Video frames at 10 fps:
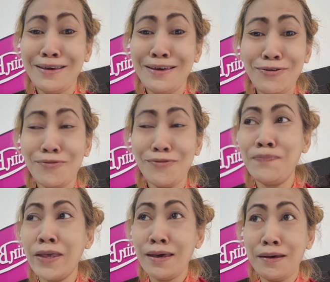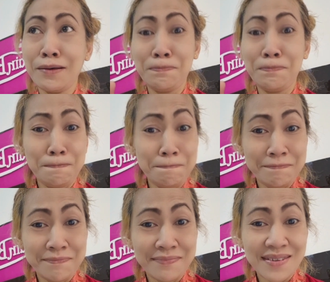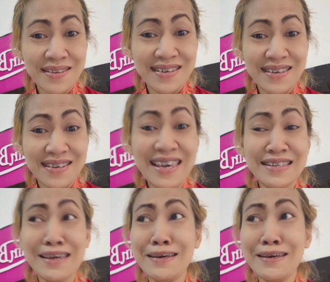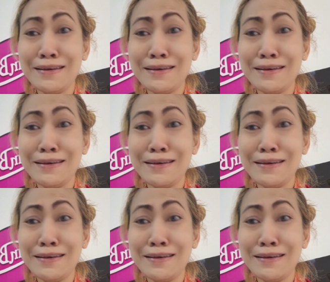giving